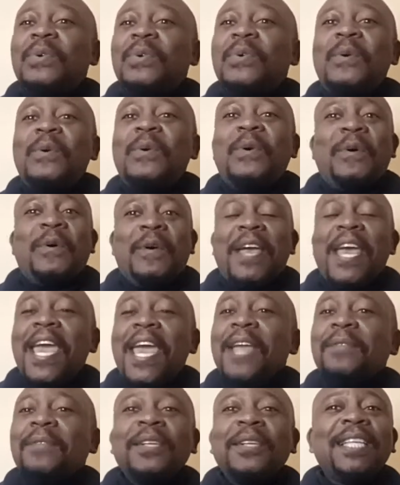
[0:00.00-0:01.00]
Ooh,
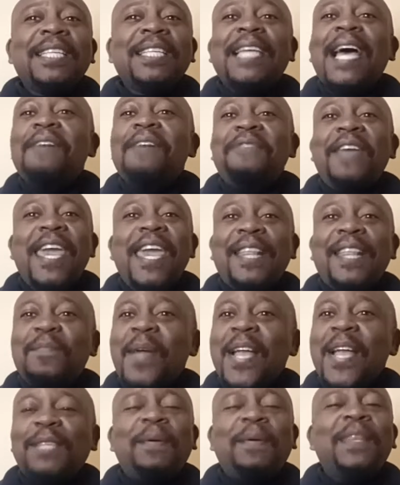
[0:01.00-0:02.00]
it was a tough eight
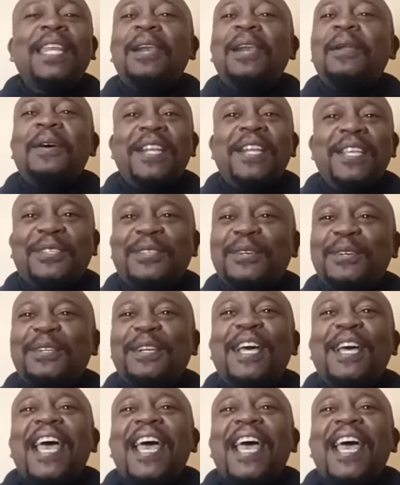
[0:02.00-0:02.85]
months, but the Lord is good.